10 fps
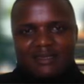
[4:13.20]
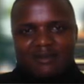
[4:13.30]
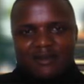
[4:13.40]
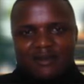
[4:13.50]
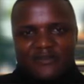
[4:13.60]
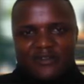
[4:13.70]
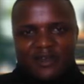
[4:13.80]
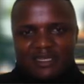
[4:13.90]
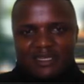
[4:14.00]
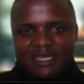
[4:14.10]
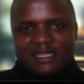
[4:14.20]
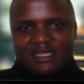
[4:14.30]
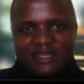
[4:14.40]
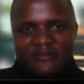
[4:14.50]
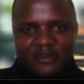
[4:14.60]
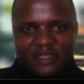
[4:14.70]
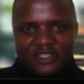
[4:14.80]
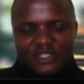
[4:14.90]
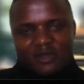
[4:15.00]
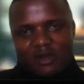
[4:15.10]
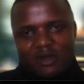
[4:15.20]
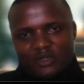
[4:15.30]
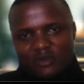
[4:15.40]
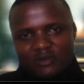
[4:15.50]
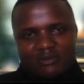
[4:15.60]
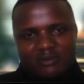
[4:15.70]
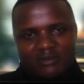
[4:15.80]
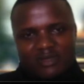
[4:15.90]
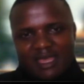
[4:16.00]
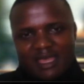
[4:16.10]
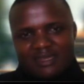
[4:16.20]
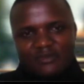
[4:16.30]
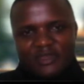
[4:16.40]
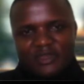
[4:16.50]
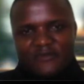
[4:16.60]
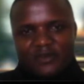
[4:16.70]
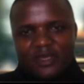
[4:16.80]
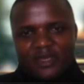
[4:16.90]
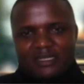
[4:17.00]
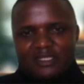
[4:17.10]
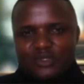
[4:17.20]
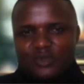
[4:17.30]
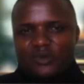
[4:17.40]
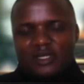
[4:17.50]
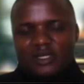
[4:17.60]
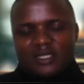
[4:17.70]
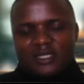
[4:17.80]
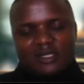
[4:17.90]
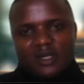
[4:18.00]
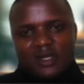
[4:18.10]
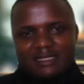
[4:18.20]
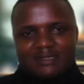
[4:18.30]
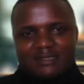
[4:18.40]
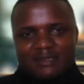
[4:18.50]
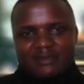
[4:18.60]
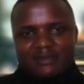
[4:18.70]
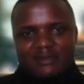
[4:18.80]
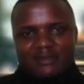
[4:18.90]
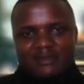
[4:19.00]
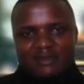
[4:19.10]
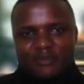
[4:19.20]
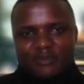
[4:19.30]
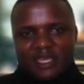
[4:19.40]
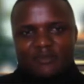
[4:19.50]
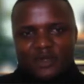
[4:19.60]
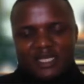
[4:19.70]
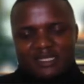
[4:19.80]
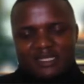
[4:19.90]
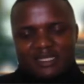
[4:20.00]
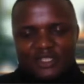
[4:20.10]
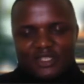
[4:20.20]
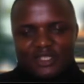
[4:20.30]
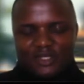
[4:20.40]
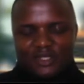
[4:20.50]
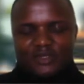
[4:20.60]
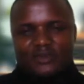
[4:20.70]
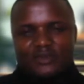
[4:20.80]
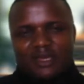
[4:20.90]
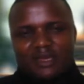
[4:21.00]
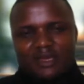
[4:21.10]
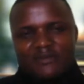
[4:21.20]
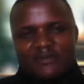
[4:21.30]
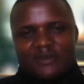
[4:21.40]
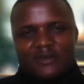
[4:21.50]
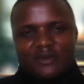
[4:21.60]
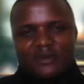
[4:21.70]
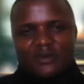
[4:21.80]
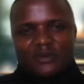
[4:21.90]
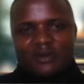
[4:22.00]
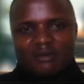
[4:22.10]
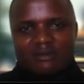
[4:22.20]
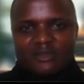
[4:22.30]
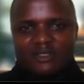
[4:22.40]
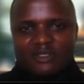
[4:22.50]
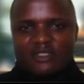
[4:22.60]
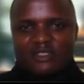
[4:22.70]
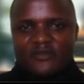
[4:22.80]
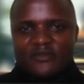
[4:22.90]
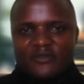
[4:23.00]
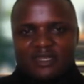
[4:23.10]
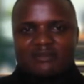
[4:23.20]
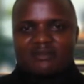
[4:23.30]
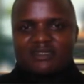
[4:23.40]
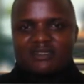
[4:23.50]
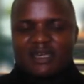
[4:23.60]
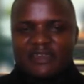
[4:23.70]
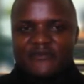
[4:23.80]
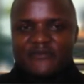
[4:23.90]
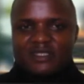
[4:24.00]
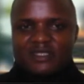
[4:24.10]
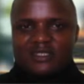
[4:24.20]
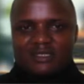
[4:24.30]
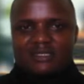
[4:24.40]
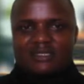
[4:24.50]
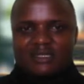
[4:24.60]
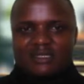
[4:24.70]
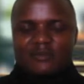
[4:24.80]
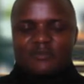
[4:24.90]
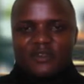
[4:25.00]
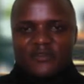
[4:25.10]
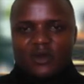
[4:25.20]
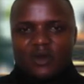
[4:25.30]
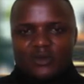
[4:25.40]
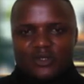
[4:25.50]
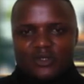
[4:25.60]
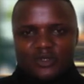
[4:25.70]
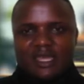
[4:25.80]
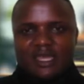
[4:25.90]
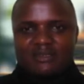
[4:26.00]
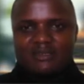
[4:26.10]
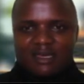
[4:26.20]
of the English and French culture, and then we forget to equally look at pay much attention to the different diversities in terms of culture and